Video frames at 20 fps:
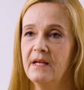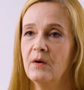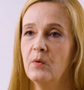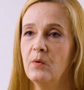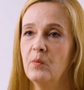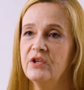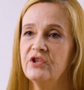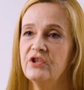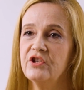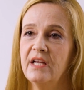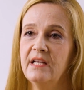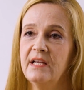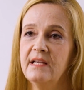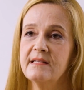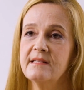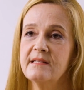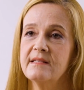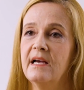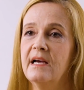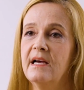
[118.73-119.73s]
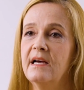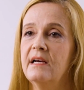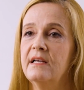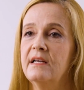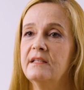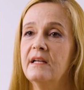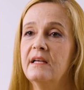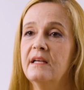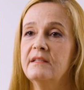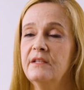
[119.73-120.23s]
which is
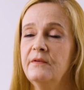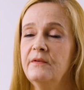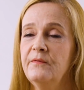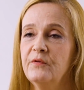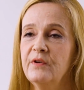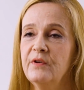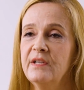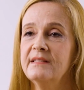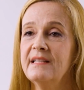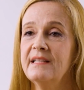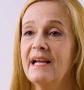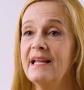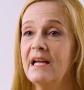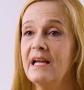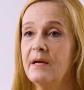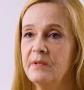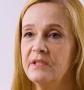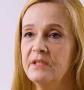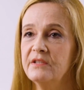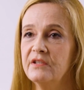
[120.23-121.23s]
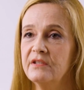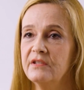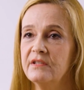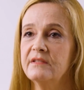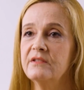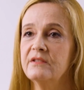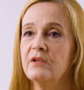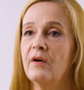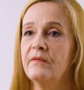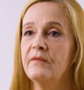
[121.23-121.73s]
different
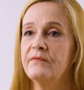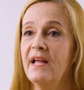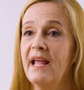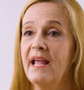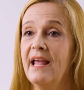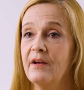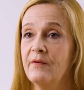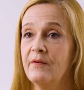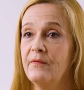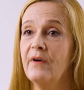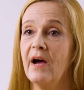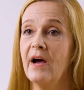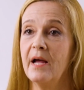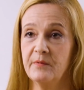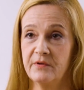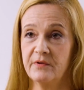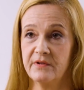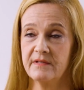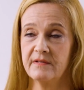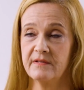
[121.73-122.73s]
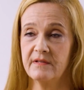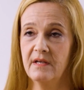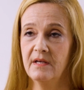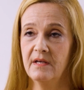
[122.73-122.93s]
diameters of the hair fibers.